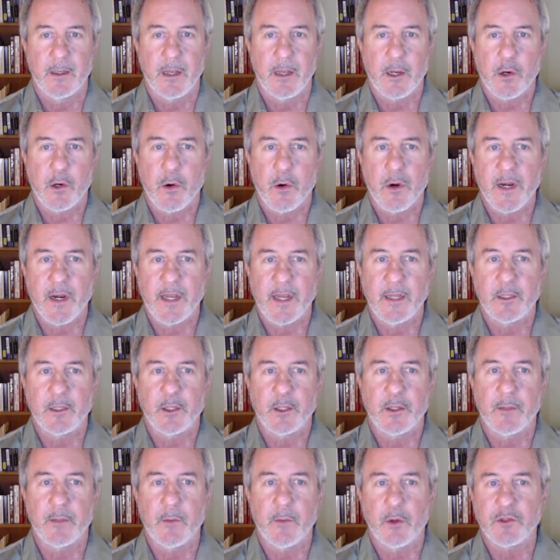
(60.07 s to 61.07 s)
According
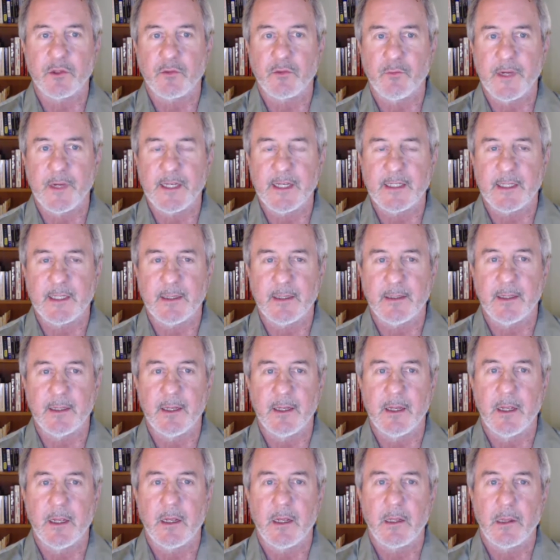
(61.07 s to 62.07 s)
to the most recent
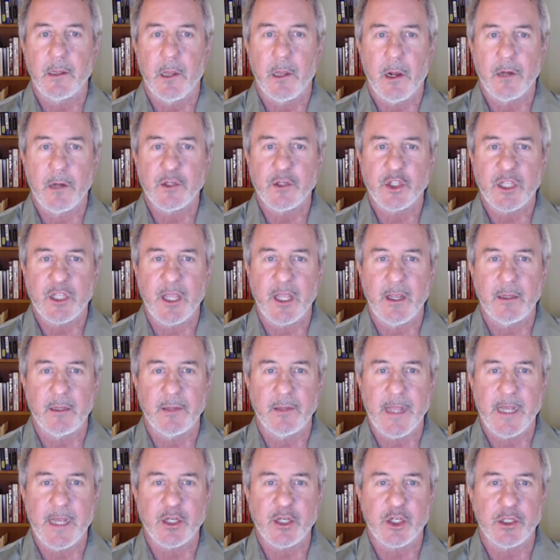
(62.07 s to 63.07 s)
large scale
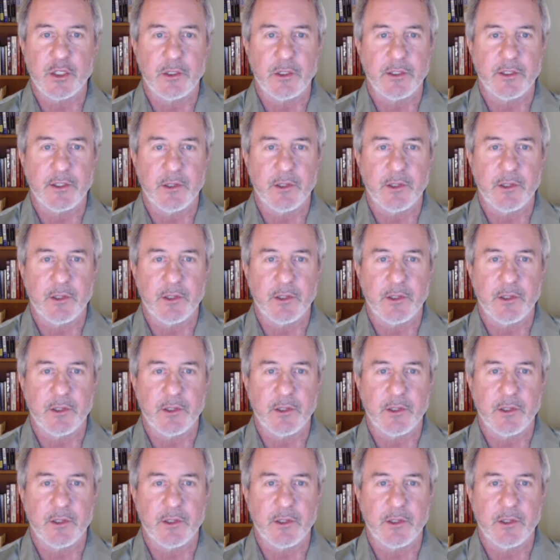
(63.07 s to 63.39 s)
national